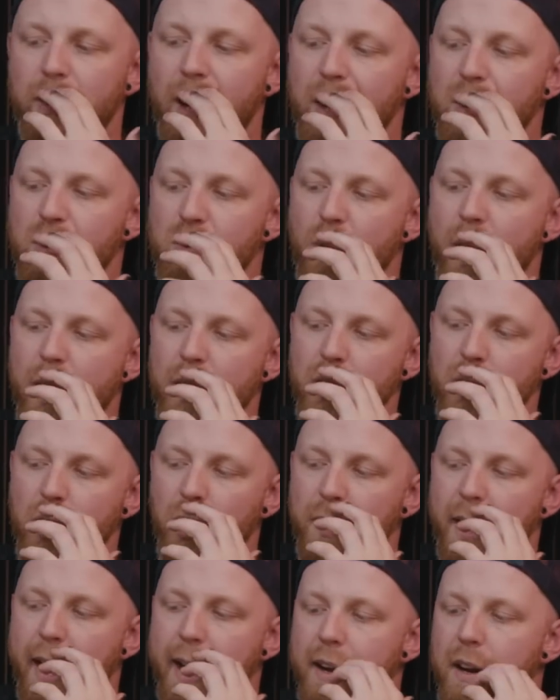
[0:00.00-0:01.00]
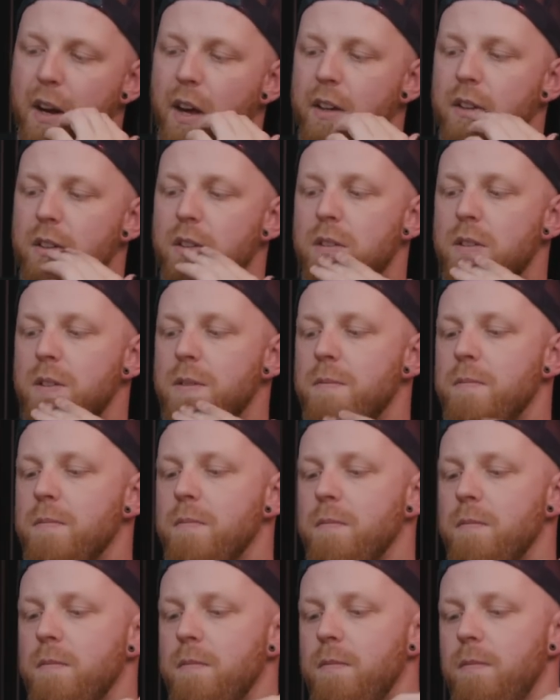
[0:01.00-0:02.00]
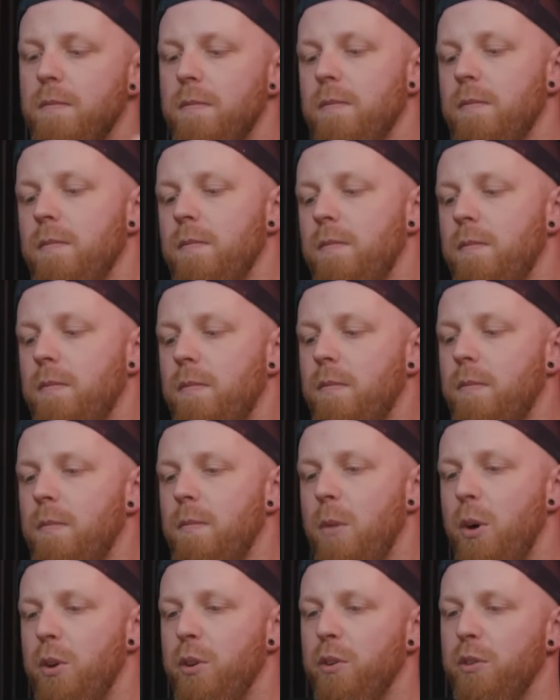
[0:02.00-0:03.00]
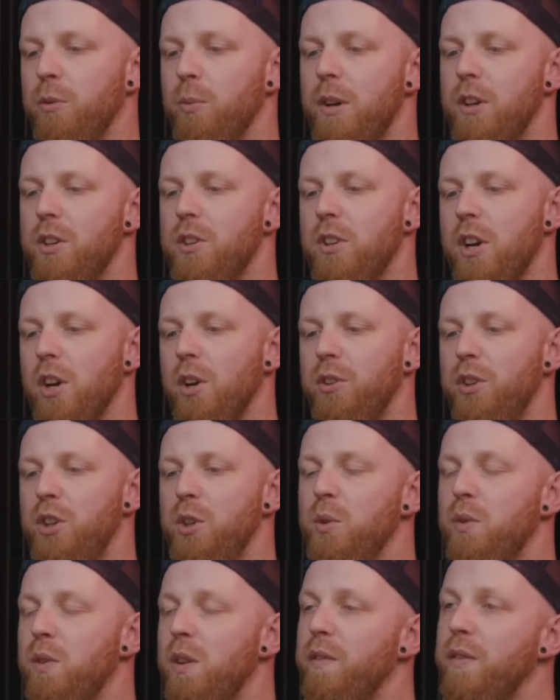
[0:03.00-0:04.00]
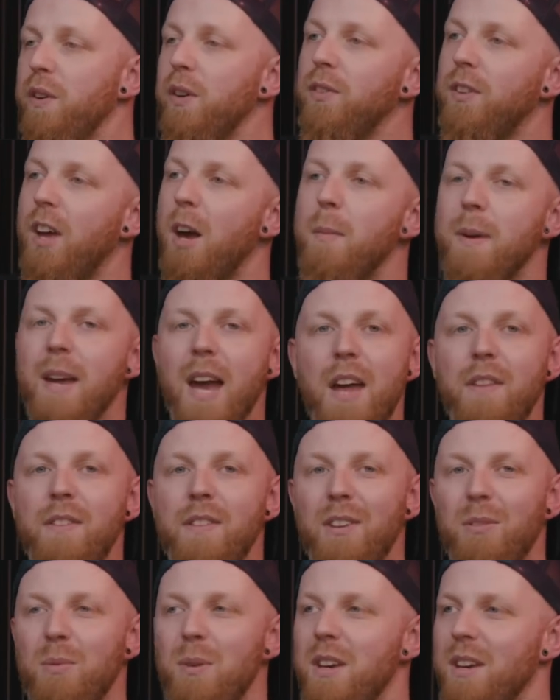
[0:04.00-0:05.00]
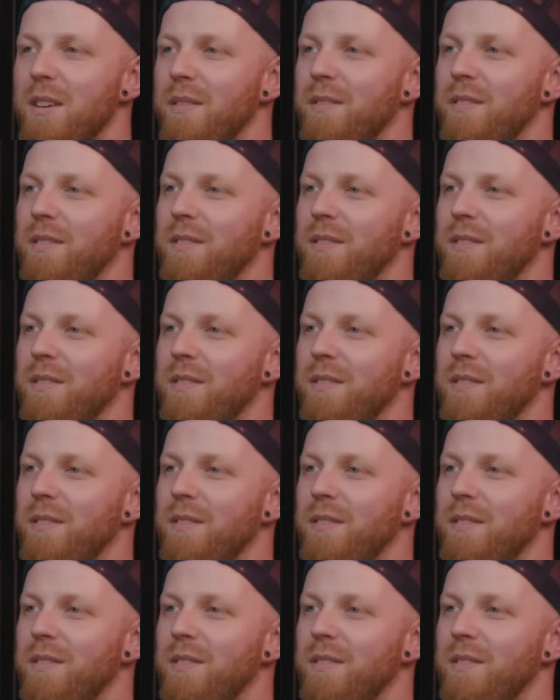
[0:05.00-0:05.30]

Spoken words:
and Dragon Cult Acolytes, models which I got to use for the first time again this week.